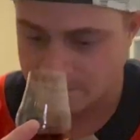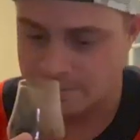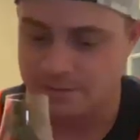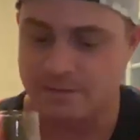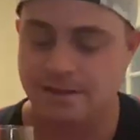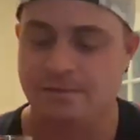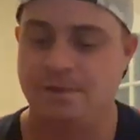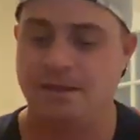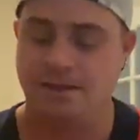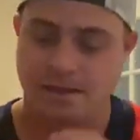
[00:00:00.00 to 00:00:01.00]
this is going to
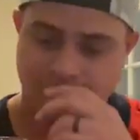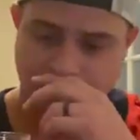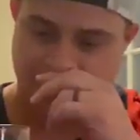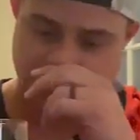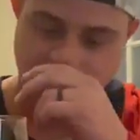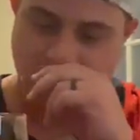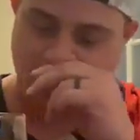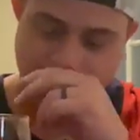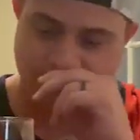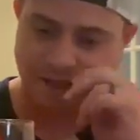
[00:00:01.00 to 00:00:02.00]
be, got some
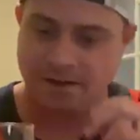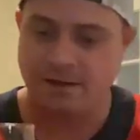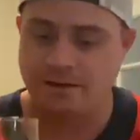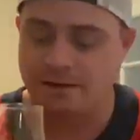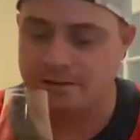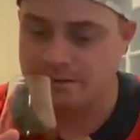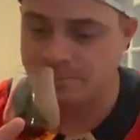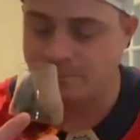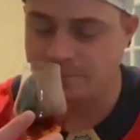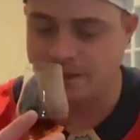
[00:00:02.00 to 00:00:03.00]
oak in there,
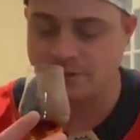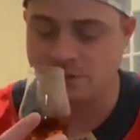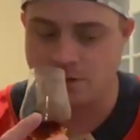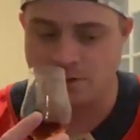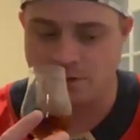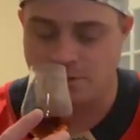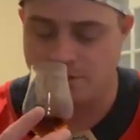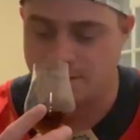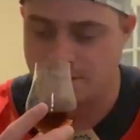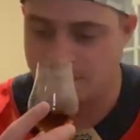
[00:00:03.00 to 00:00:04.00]
nice charred oak.